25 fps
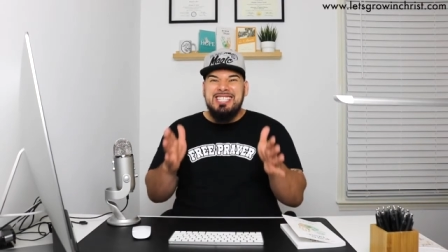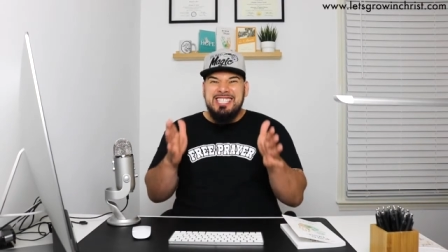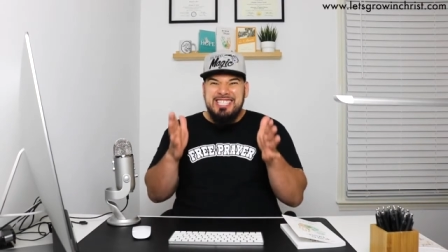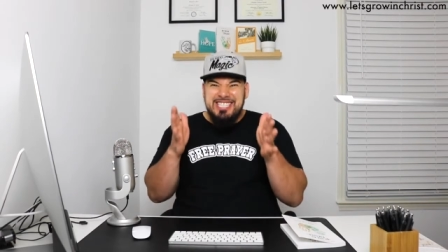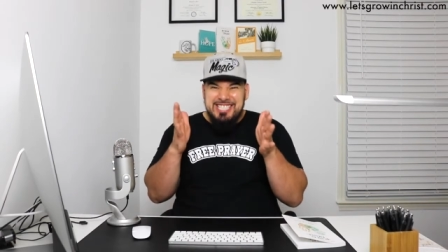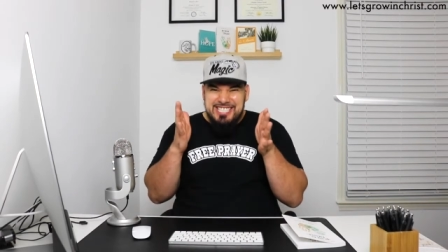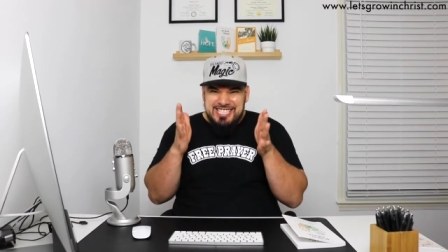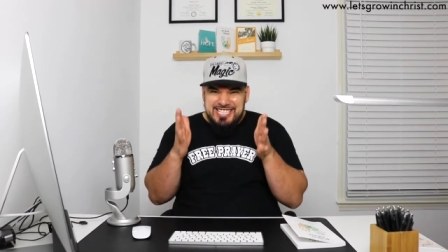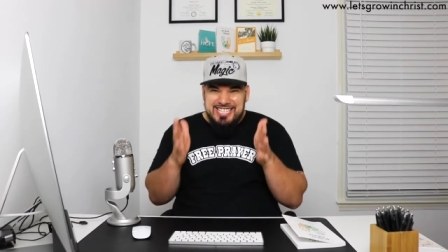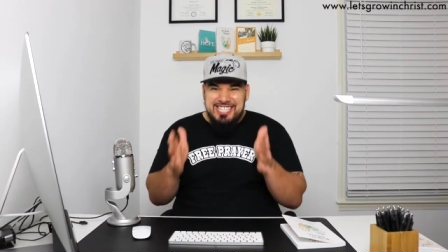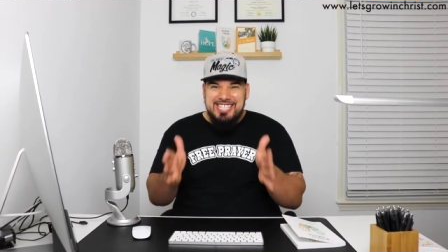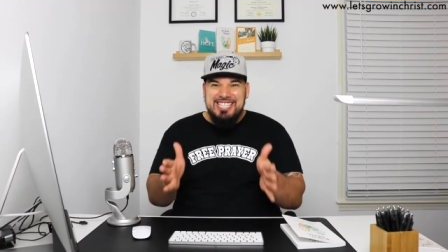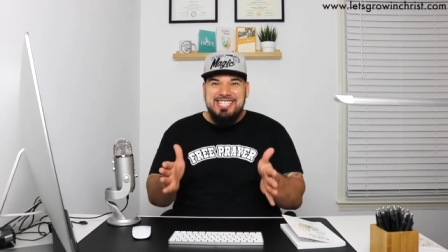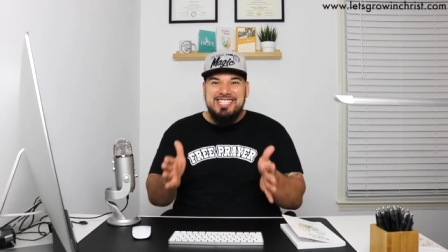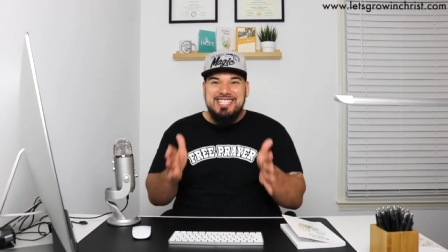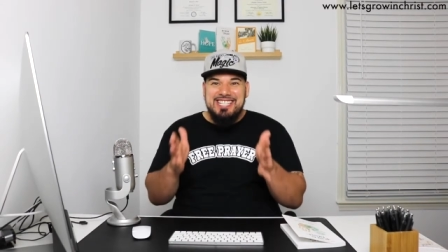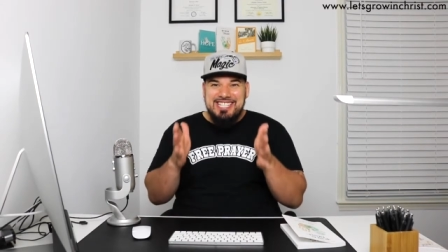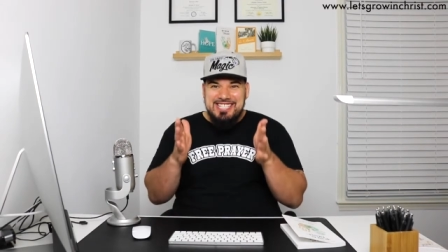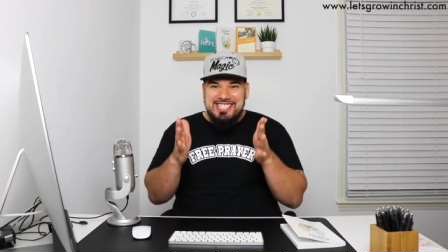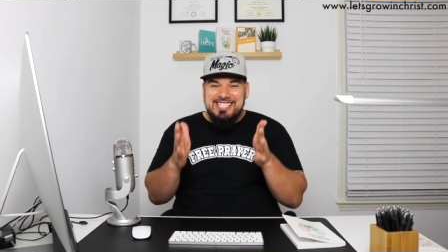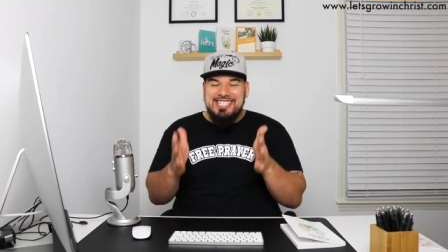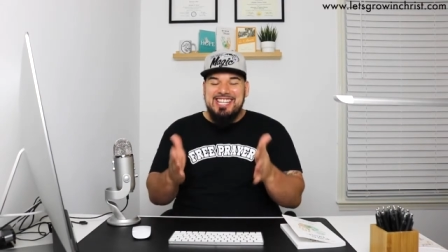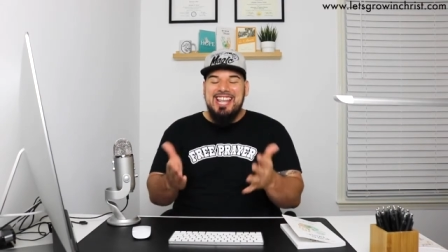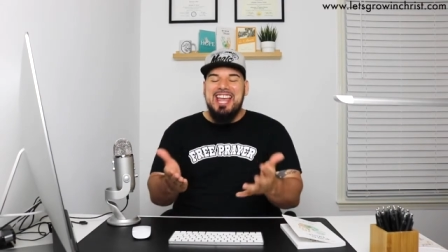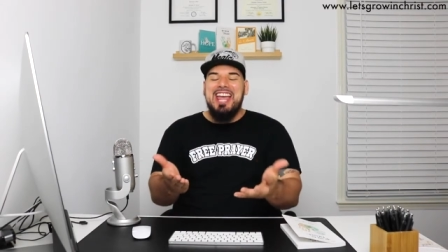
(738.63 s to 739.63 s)

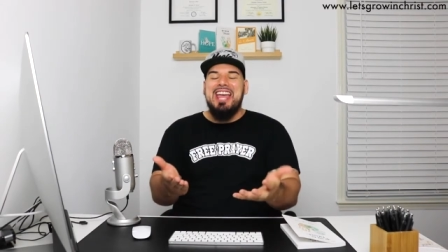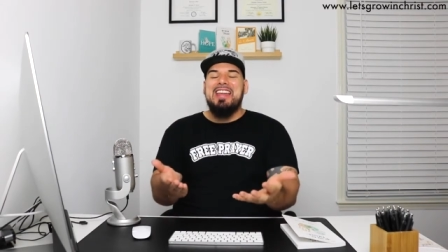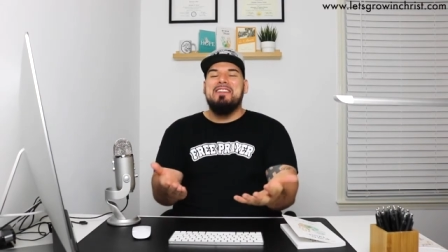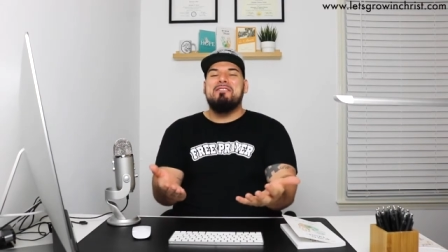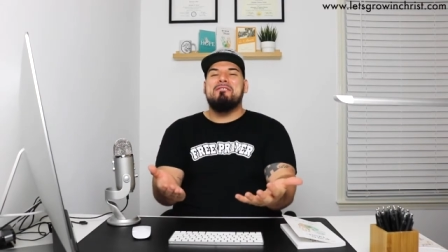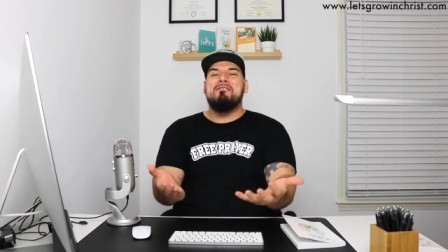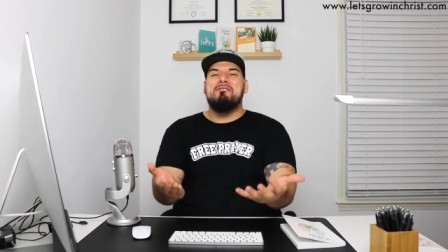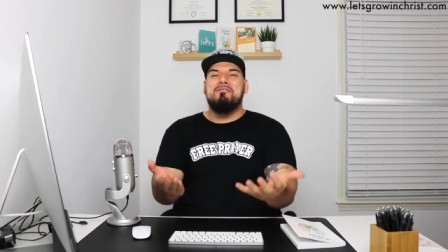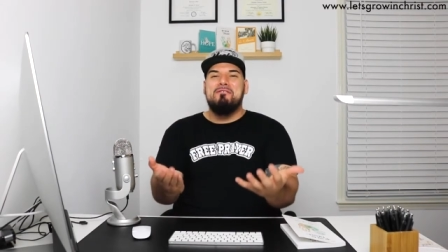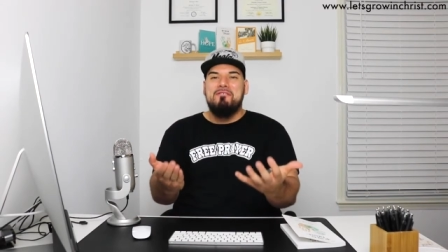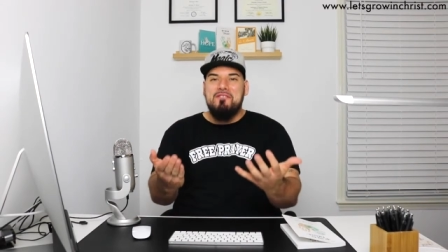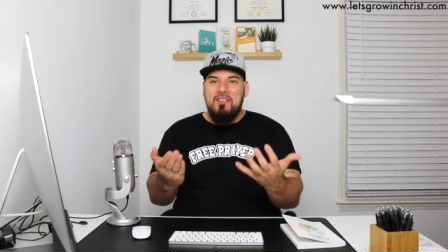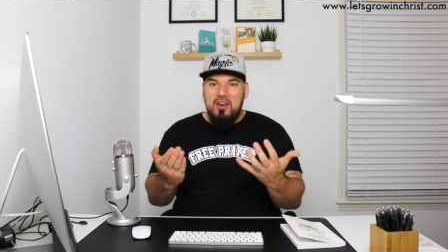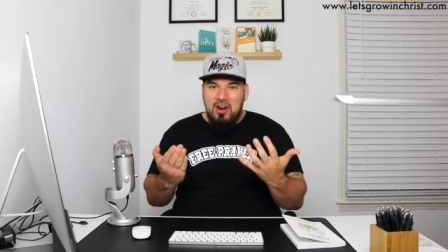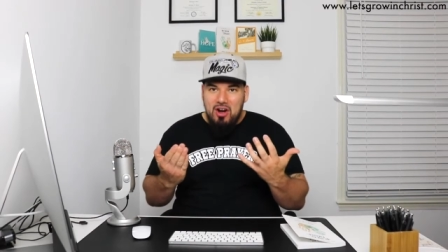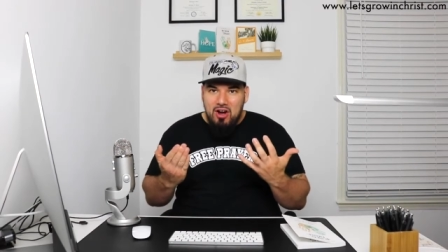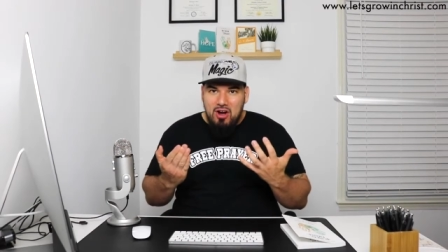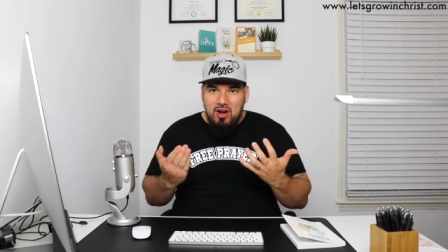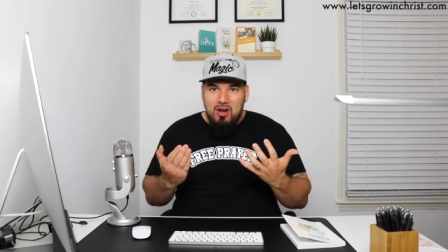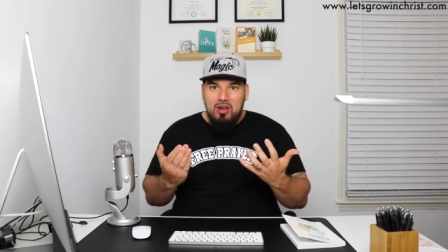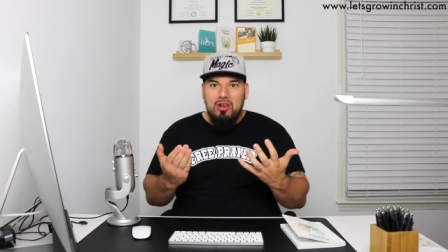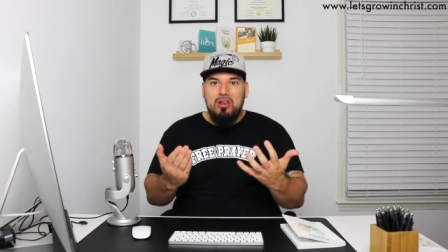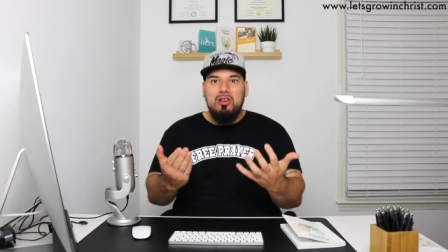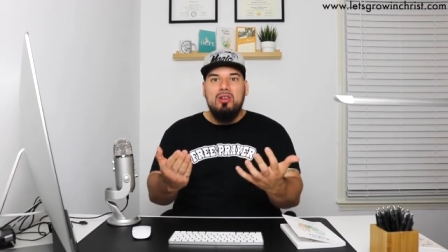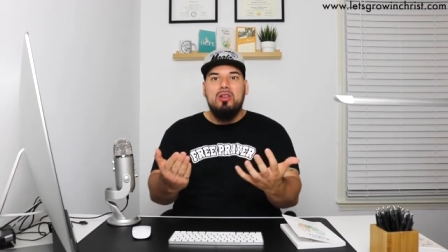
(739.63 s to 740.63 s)
Jesus said,
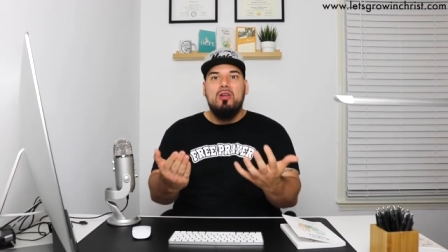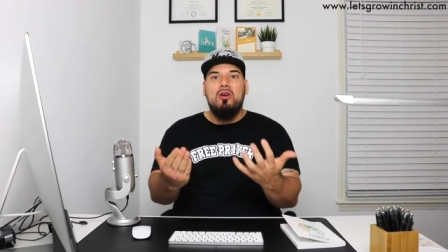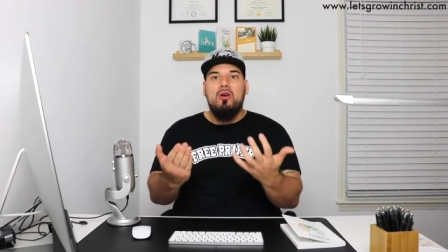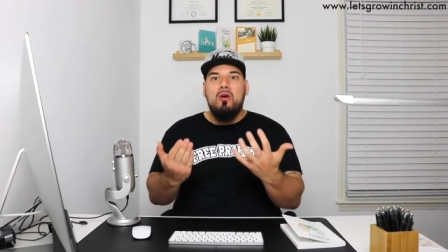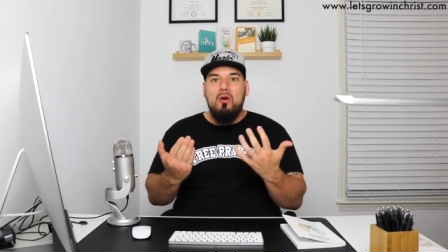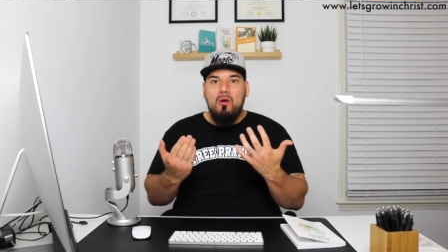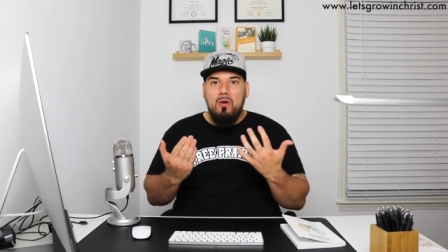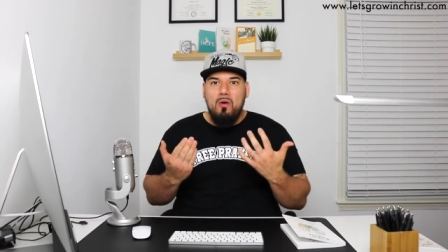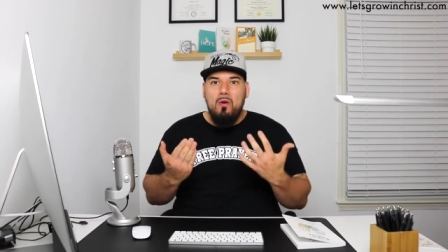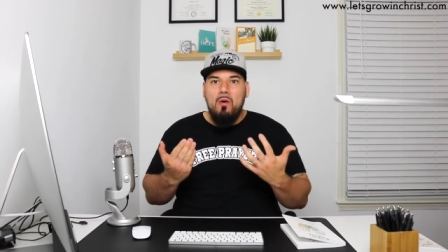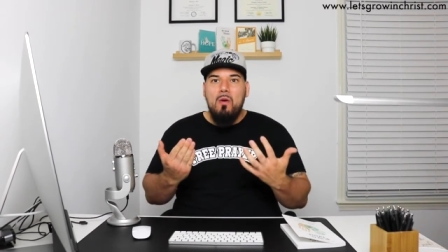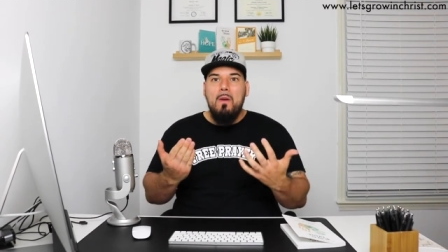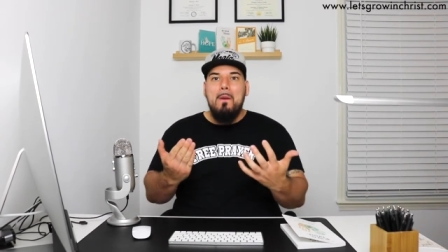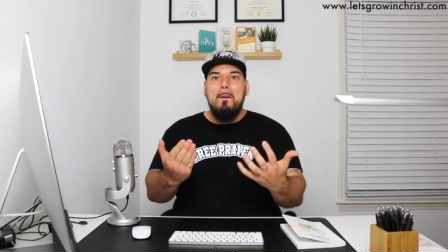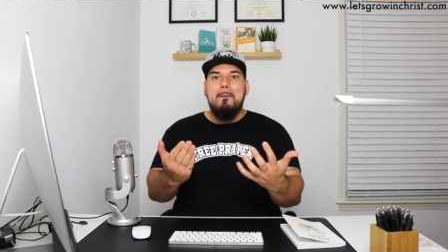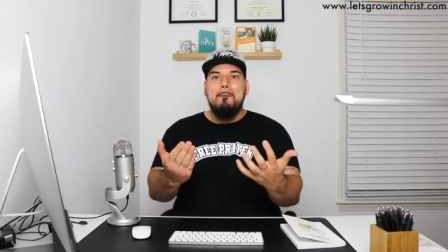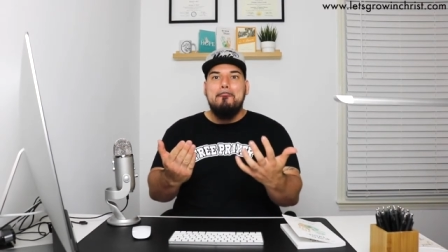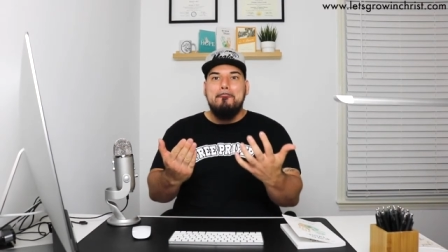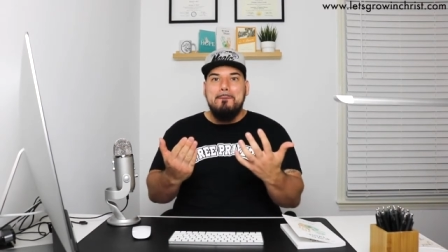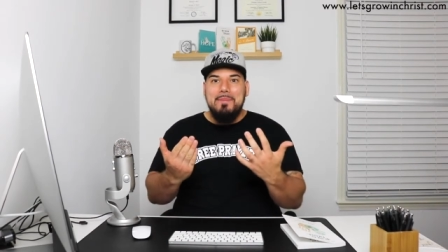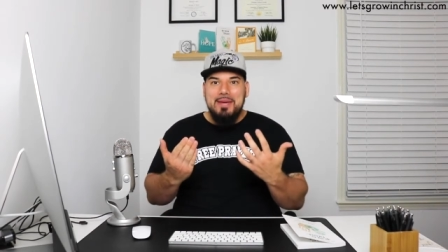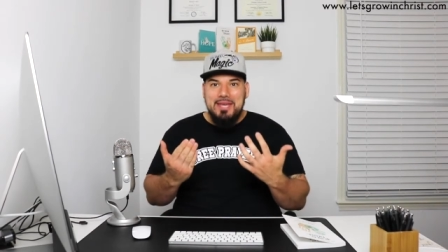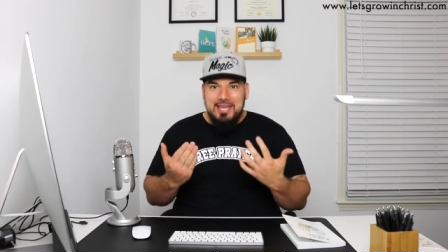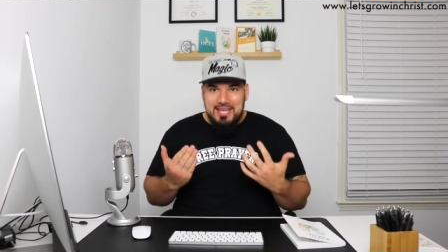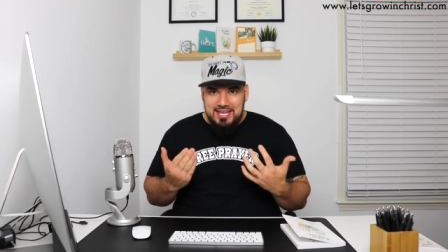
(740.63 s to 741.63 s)
Follow
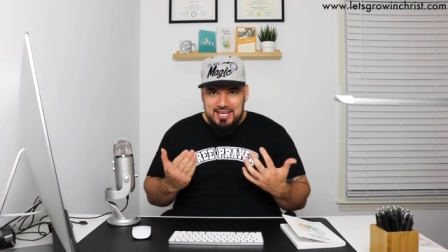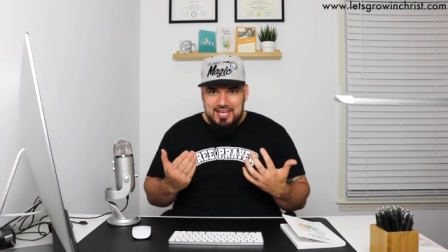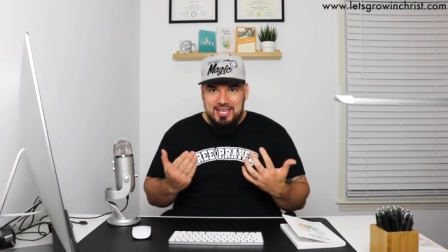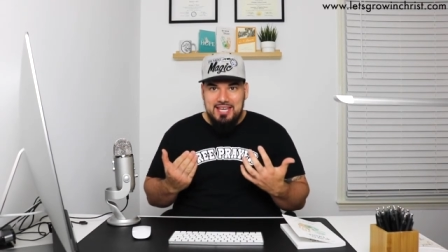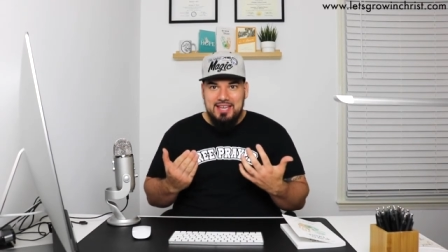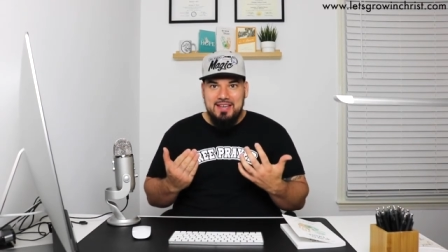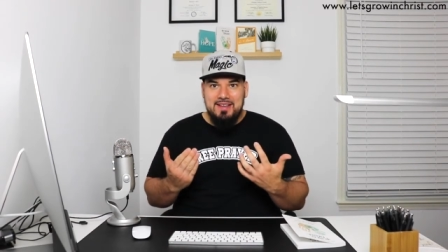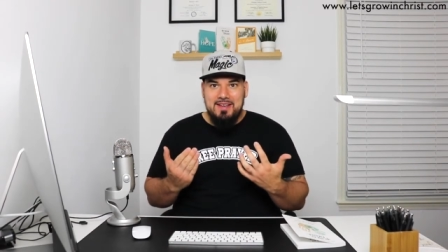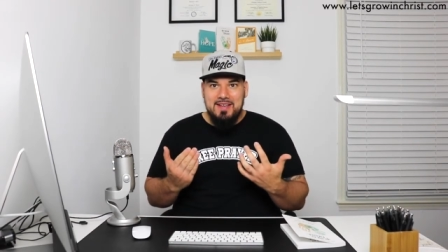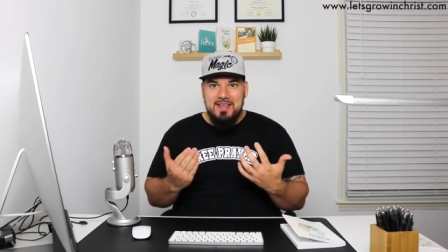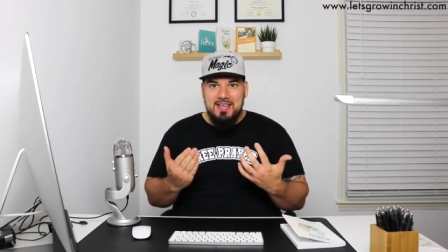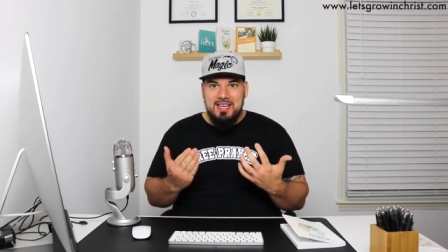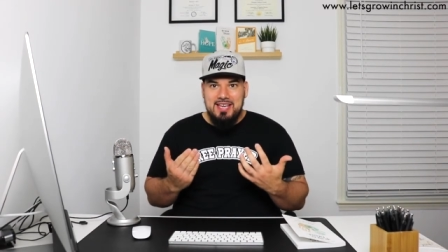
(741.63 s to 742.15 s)
me.